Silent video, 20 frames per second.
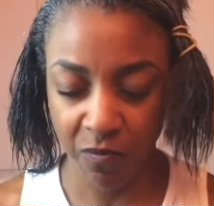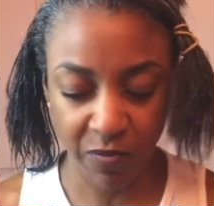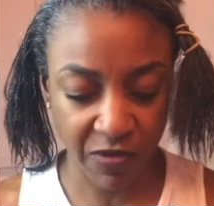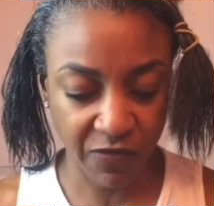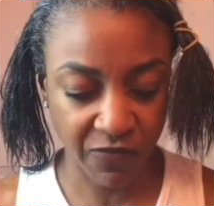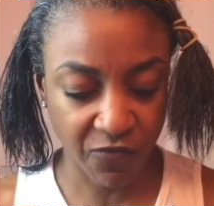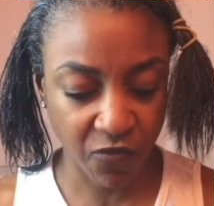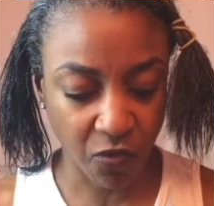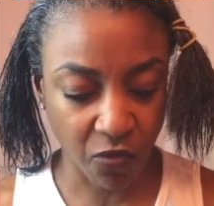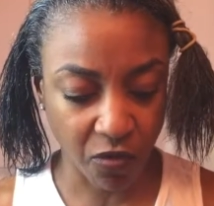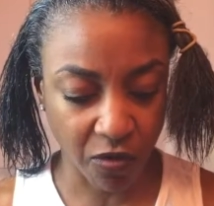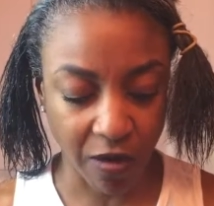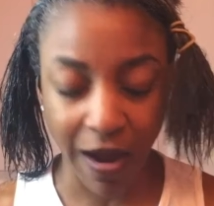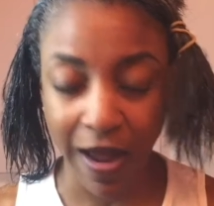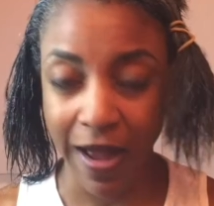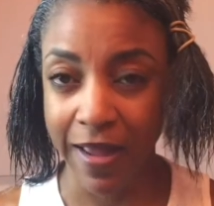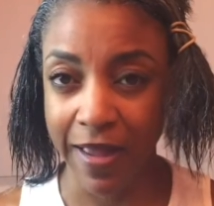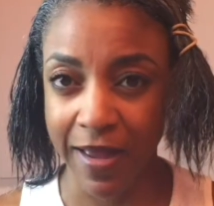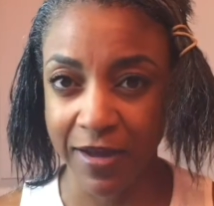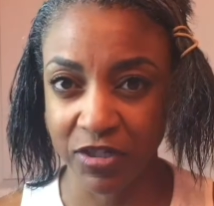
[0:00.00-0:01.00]
before
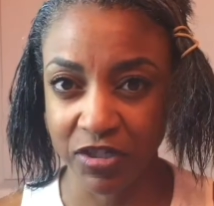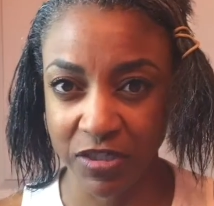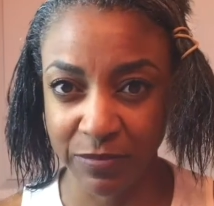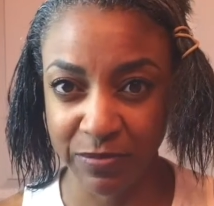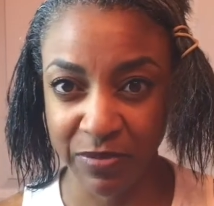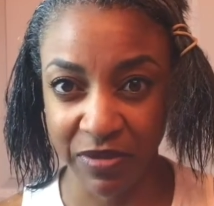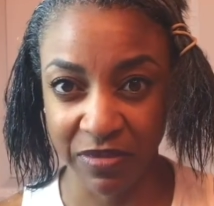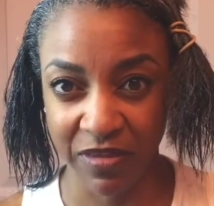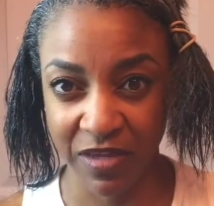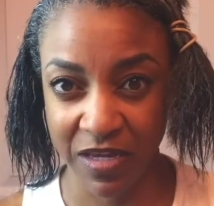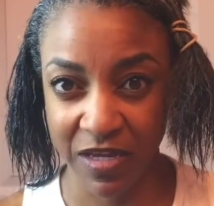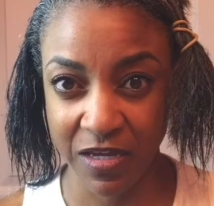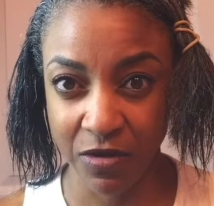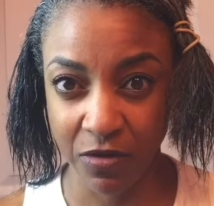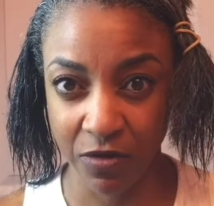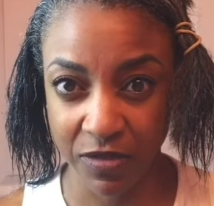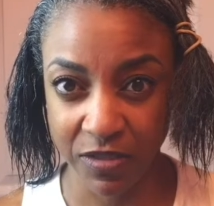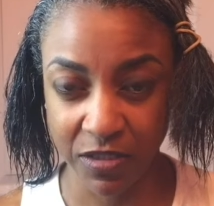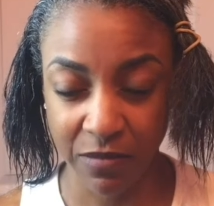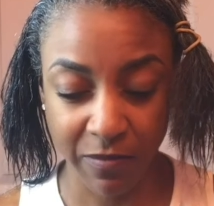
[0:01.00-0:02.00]
I actually put the
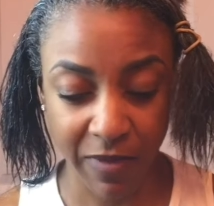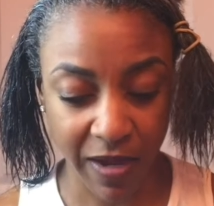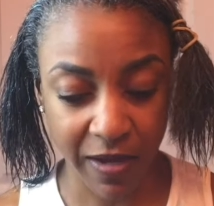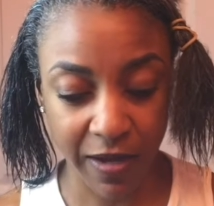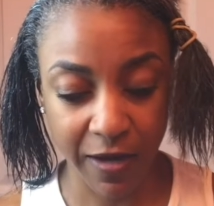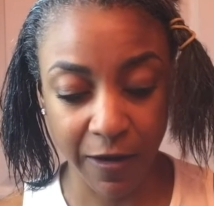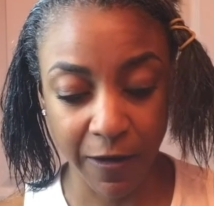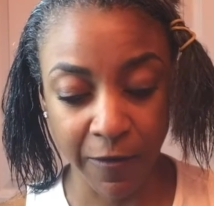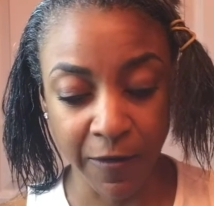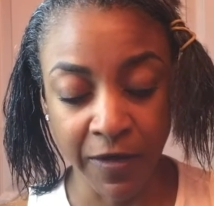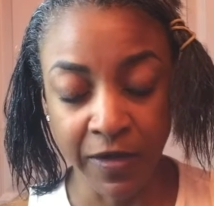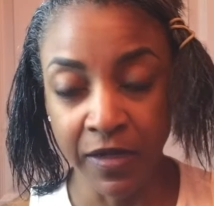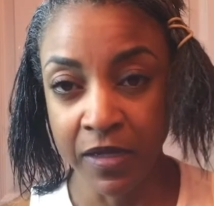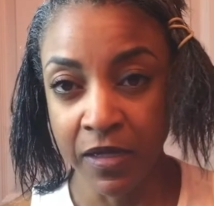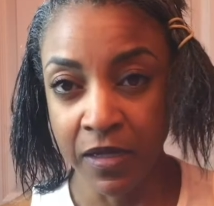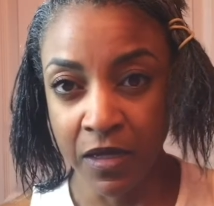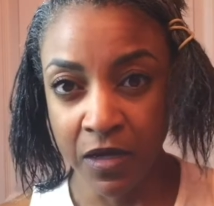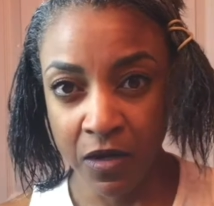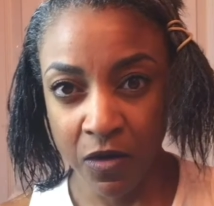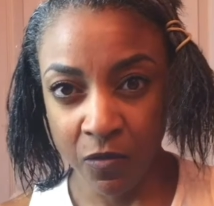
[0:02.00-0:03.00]
heat onto my hair.
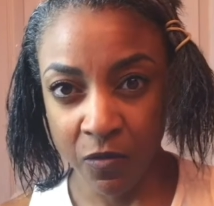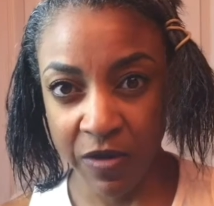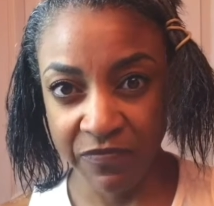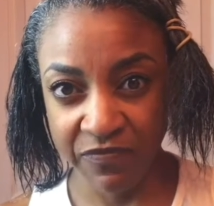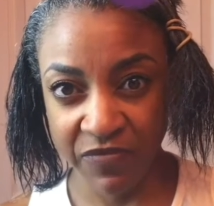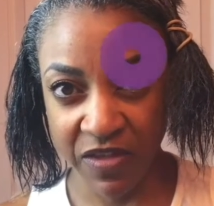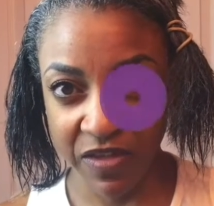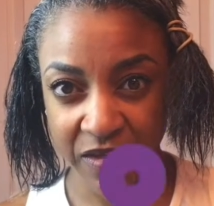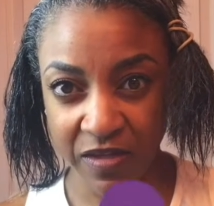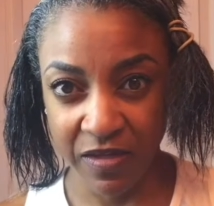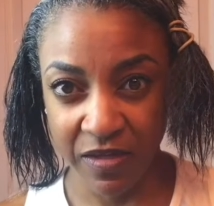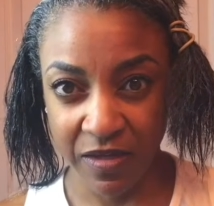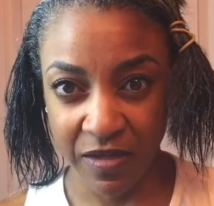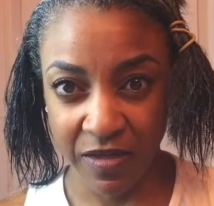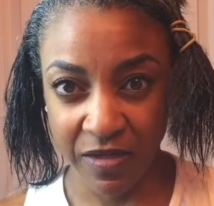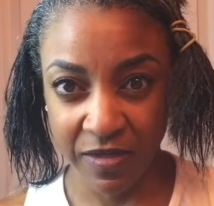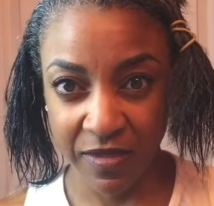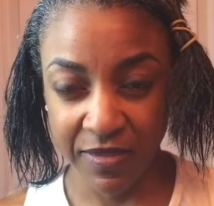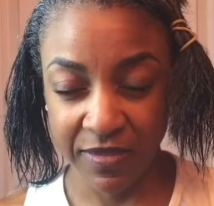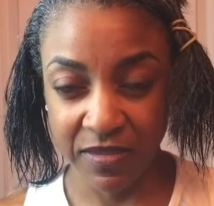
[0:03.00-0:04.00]
One thing
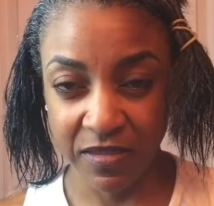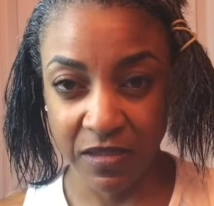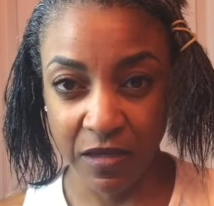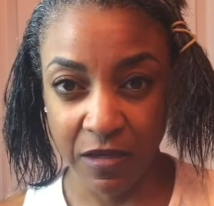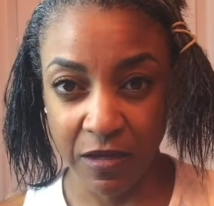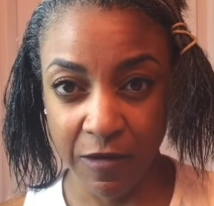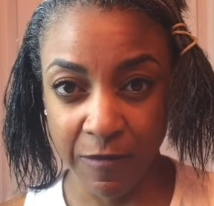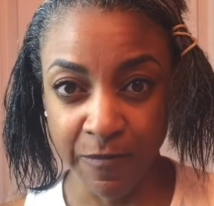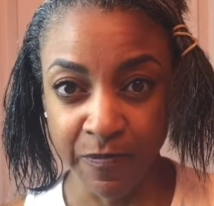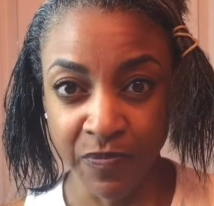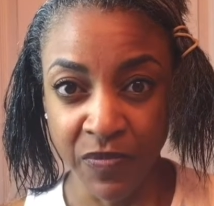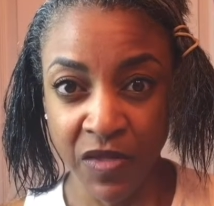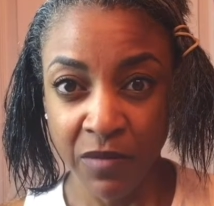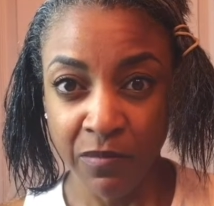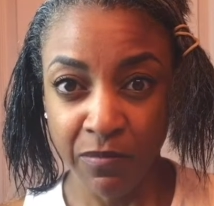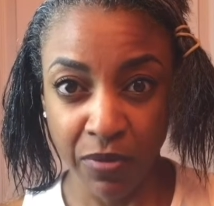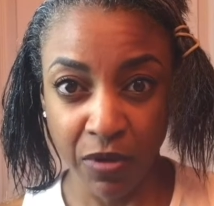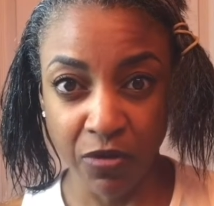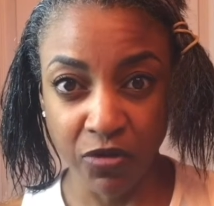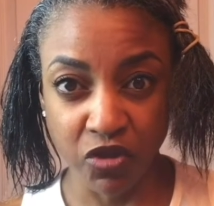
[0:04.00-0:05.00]
is the
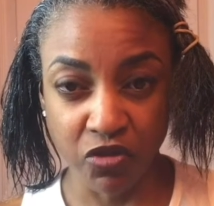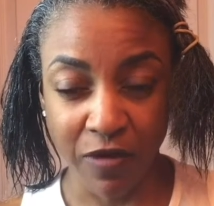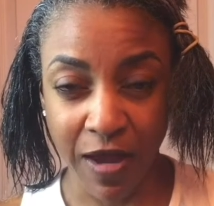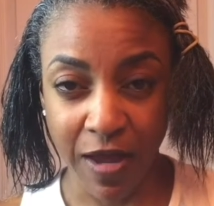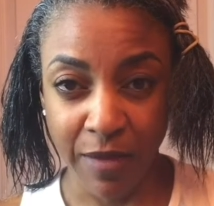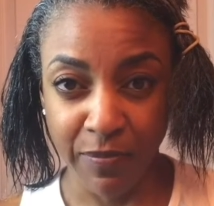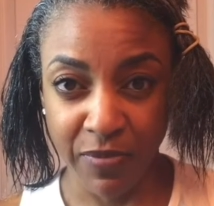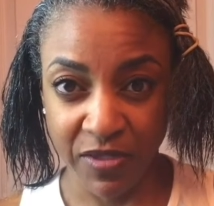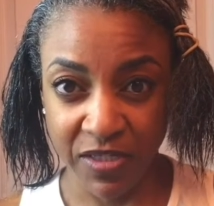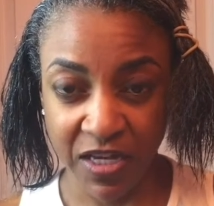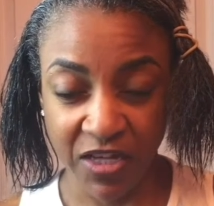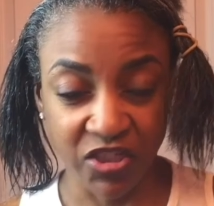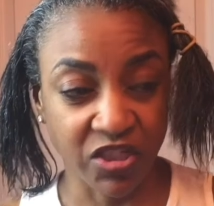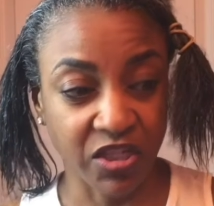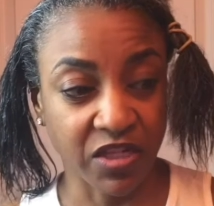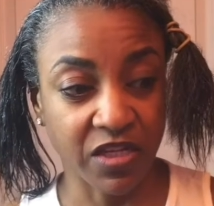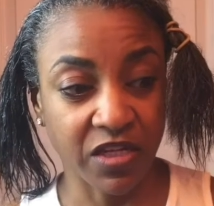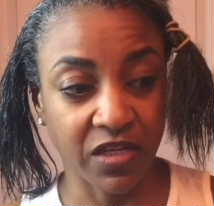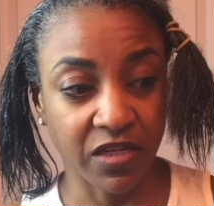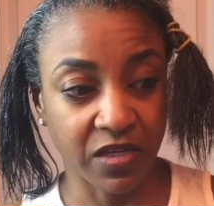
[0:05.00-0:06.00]
blow dry
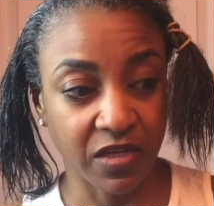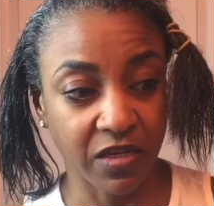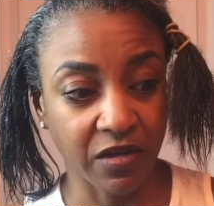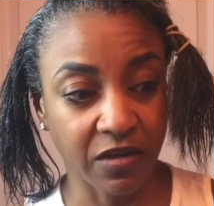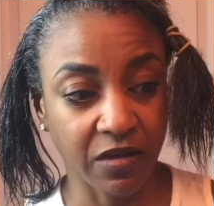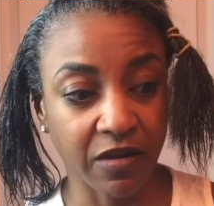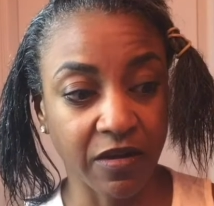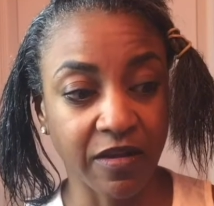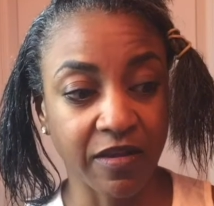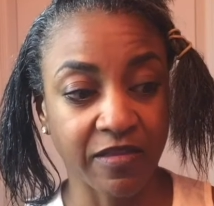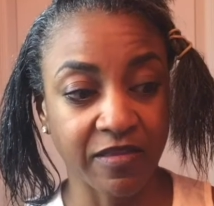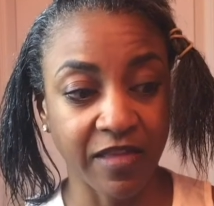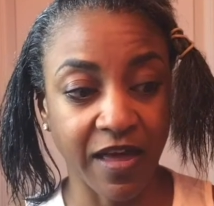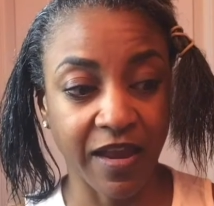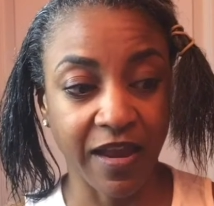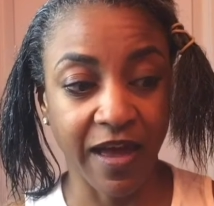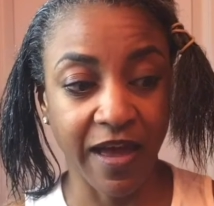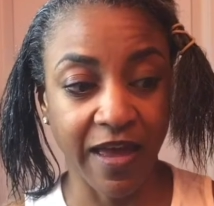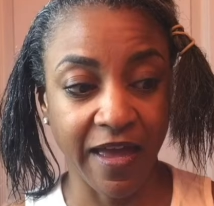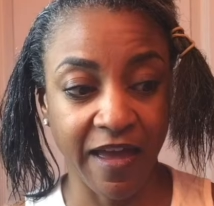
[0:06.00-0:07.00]
protection heat here
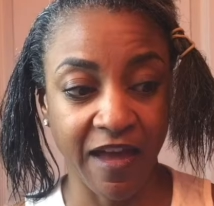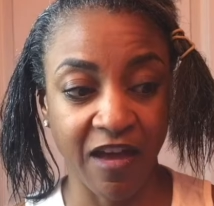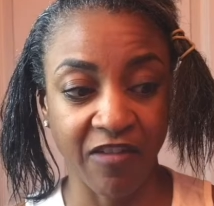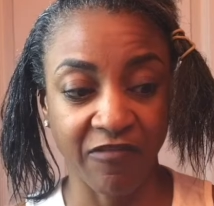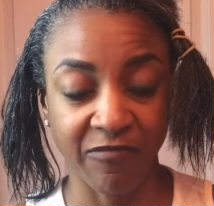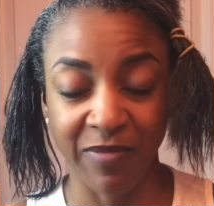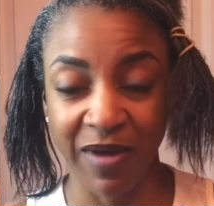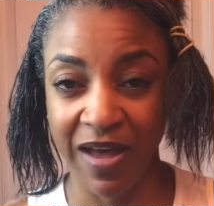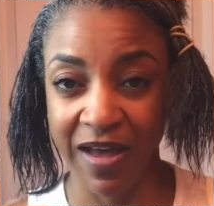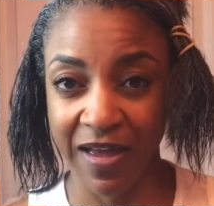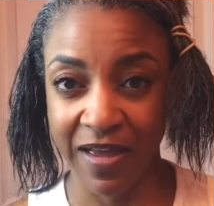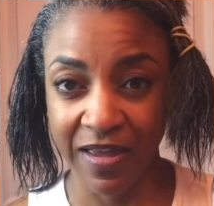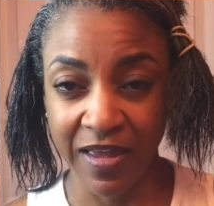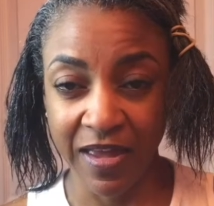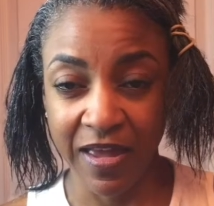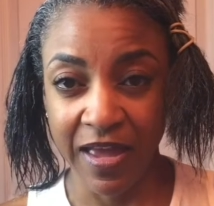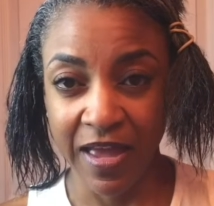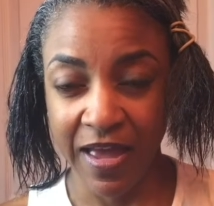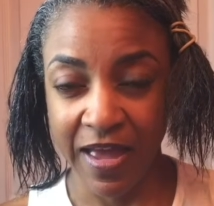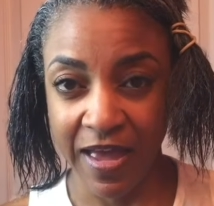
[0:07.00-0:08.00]
that I have by,
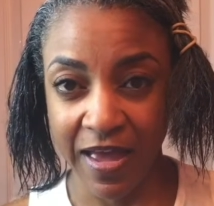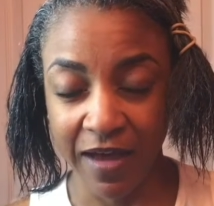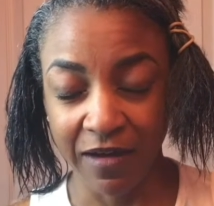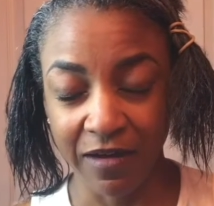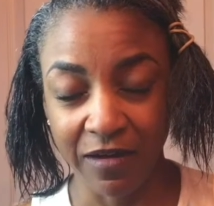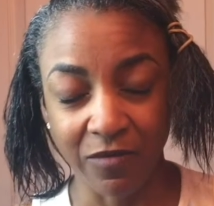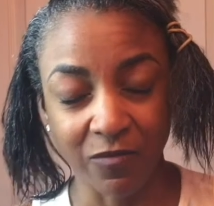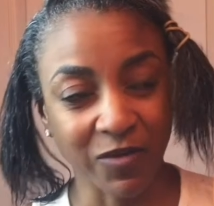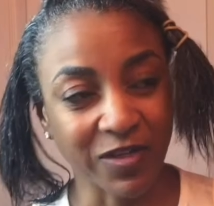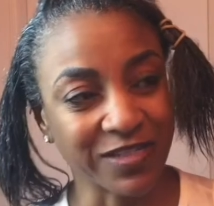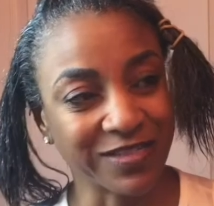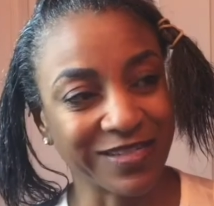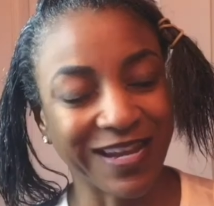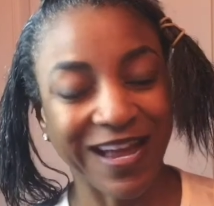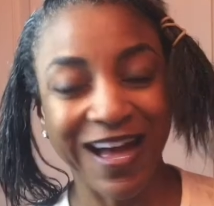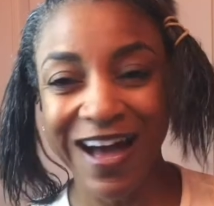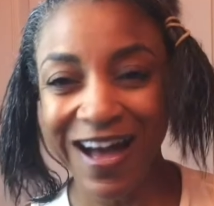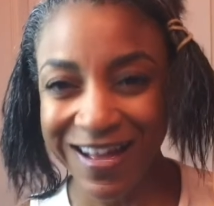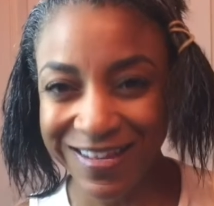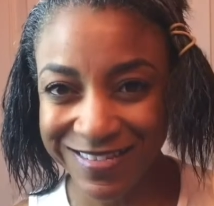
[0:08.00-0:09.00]
what is it,
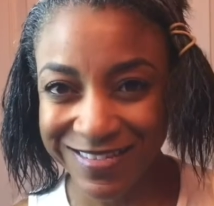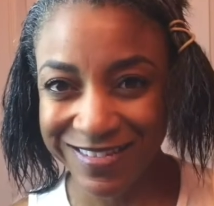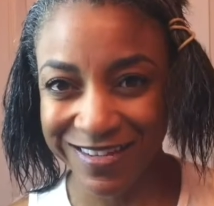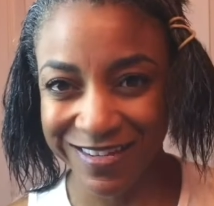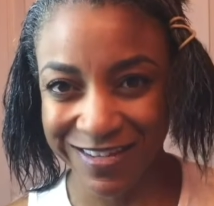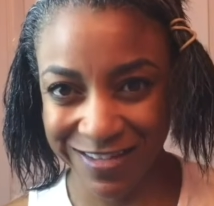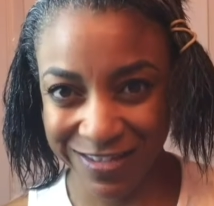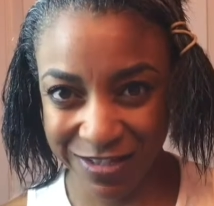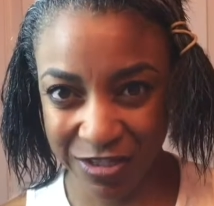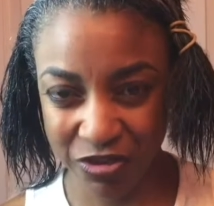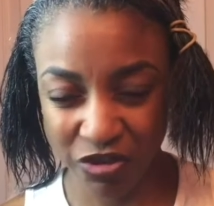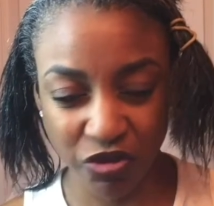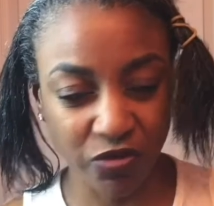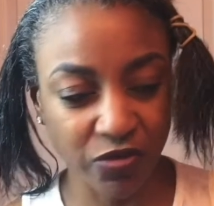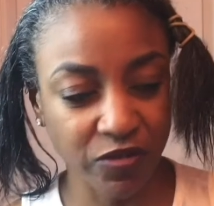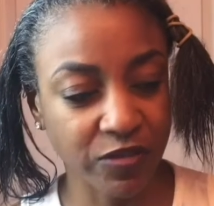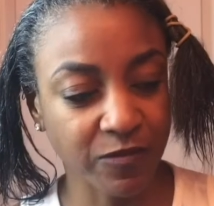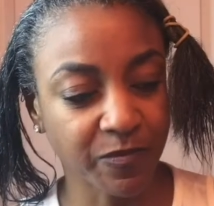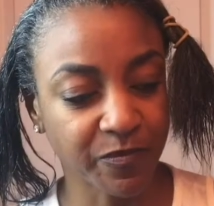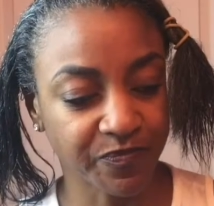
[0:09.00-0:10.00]
Husk
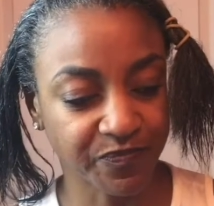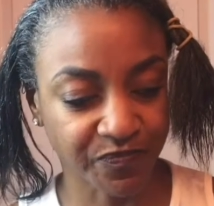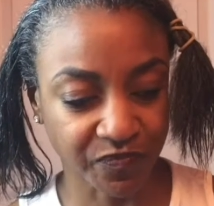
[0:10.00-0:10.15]
Essentials.